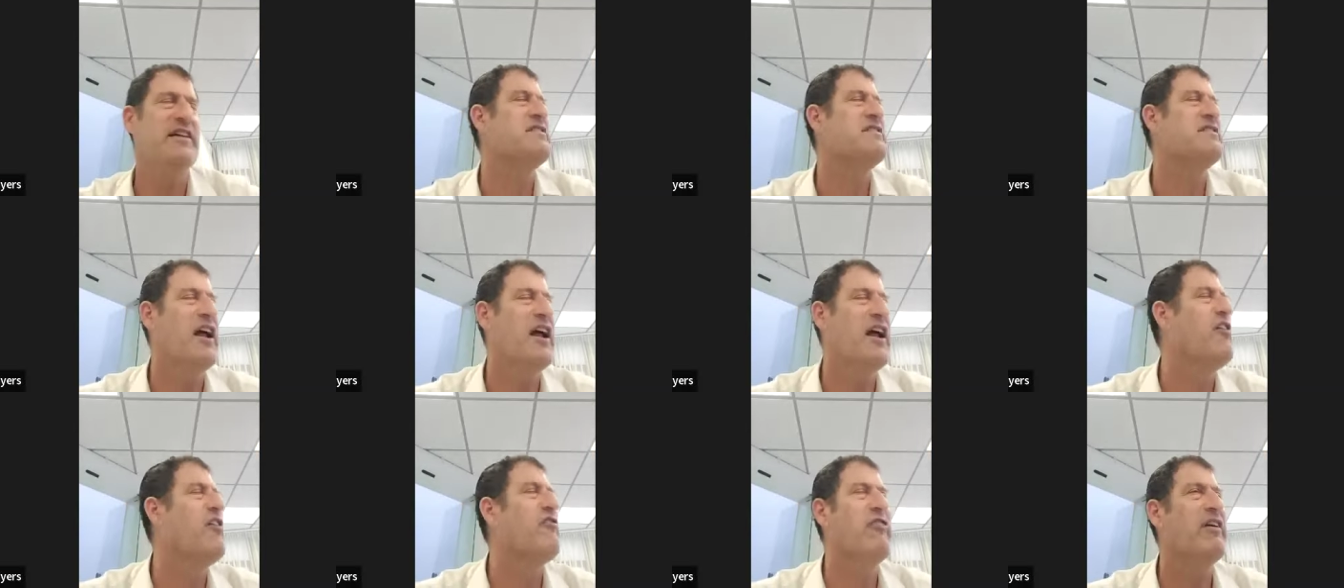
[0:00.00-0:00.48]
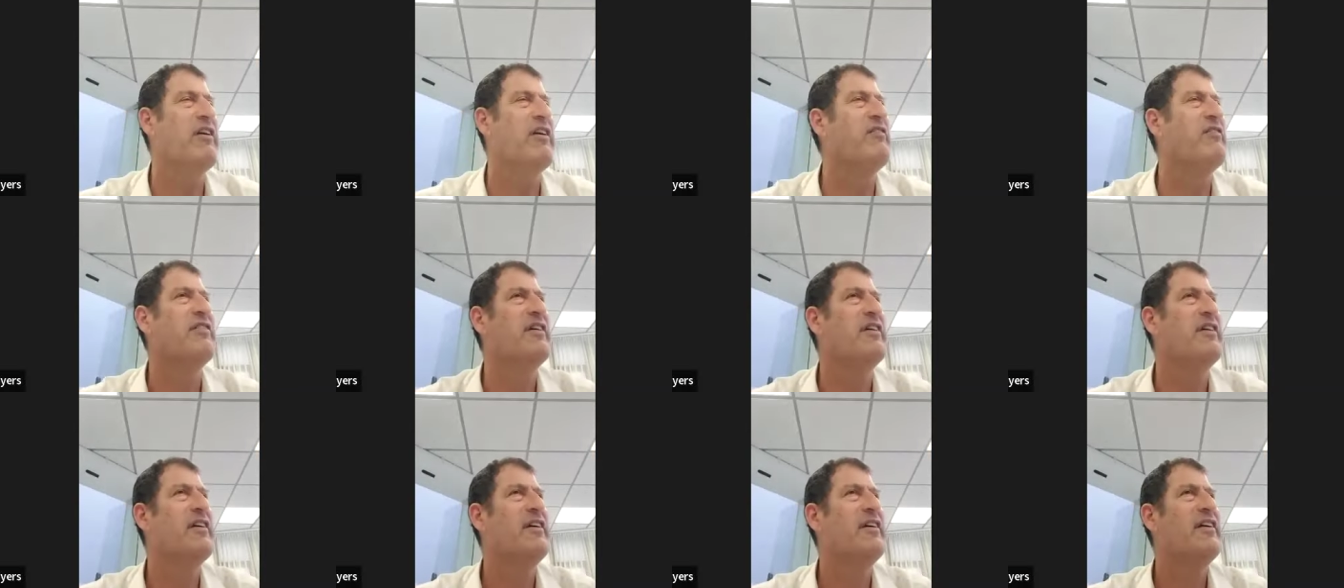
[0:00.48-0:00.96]
an Arev.
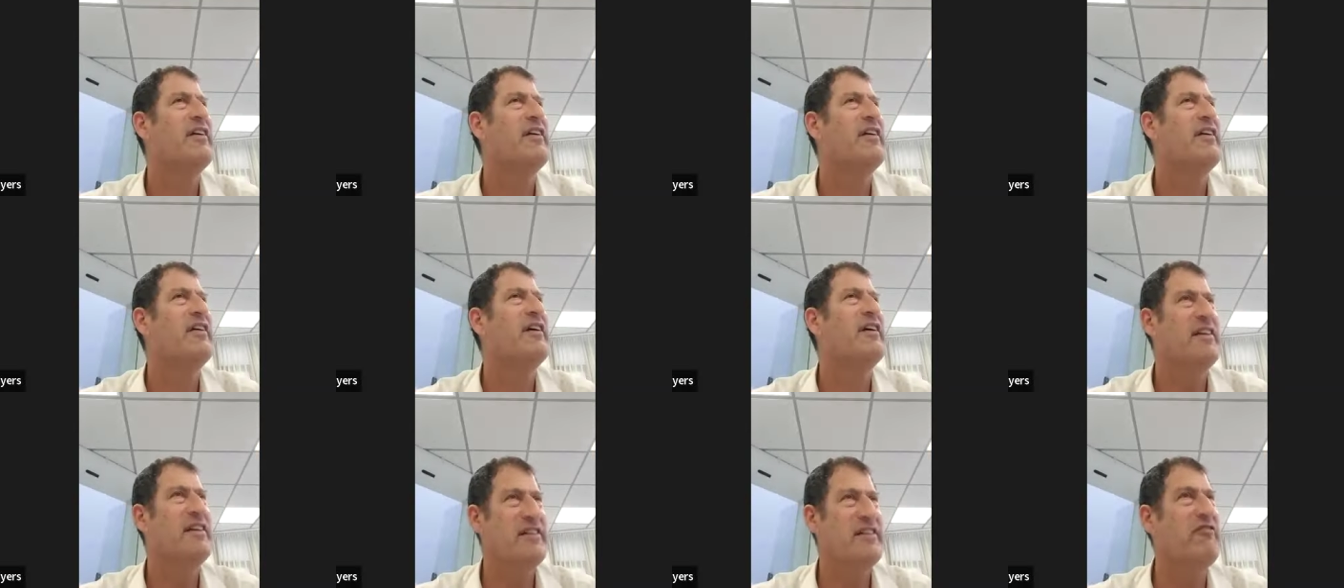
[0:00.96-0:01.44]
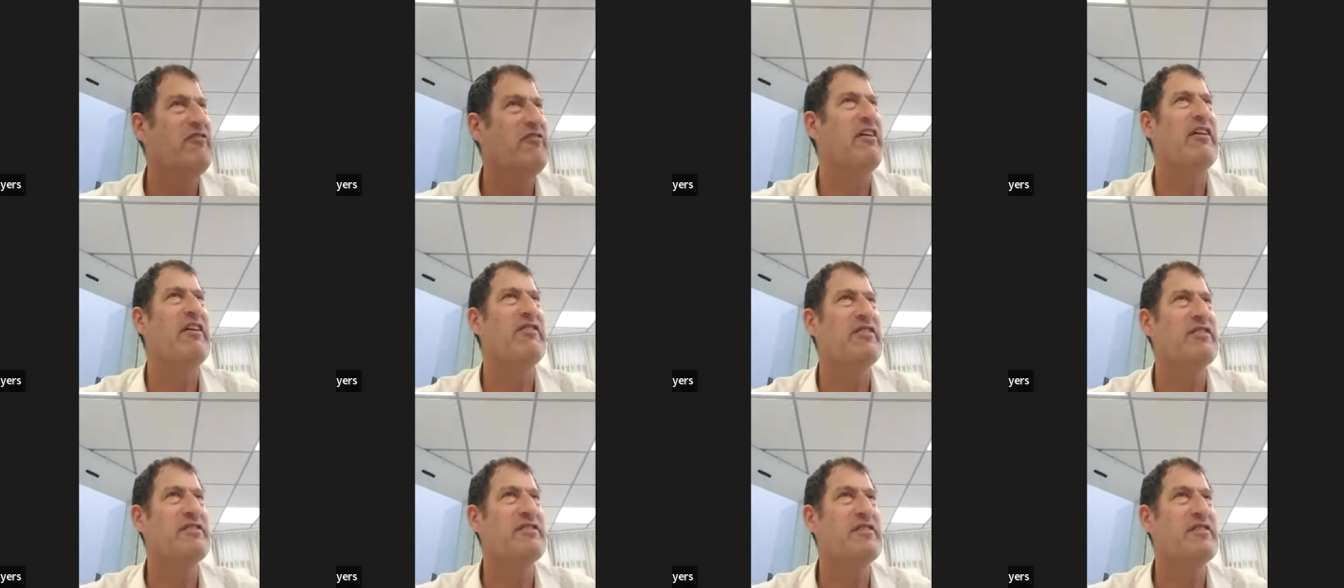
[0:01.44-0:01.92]
He's
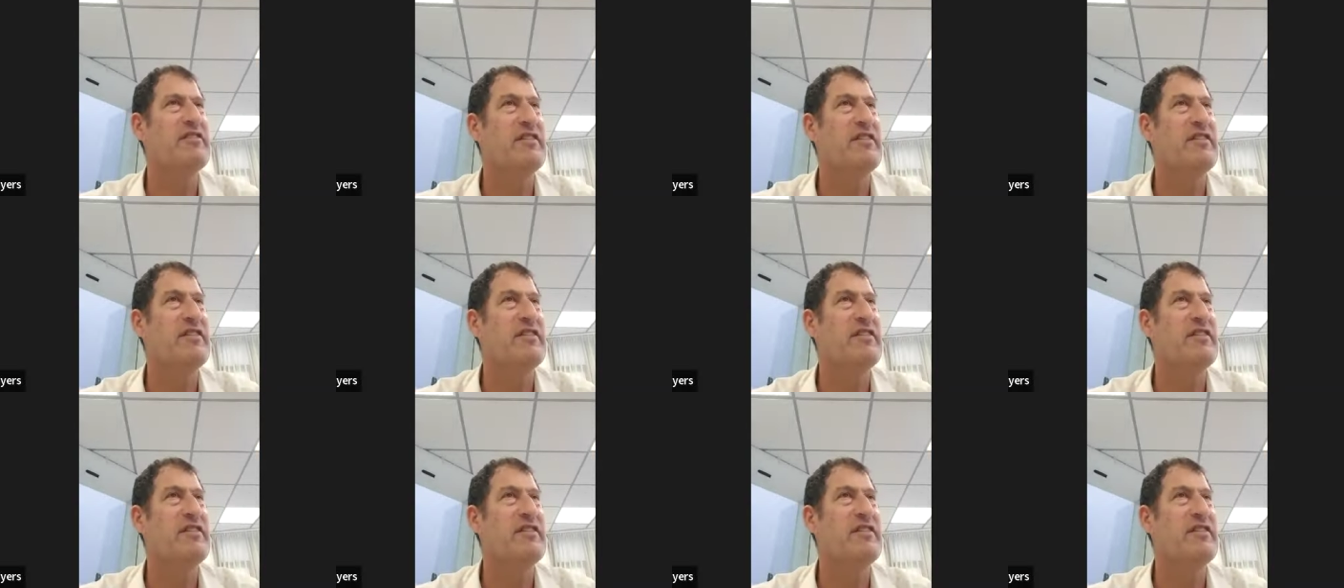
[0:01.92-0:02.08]
Arevus.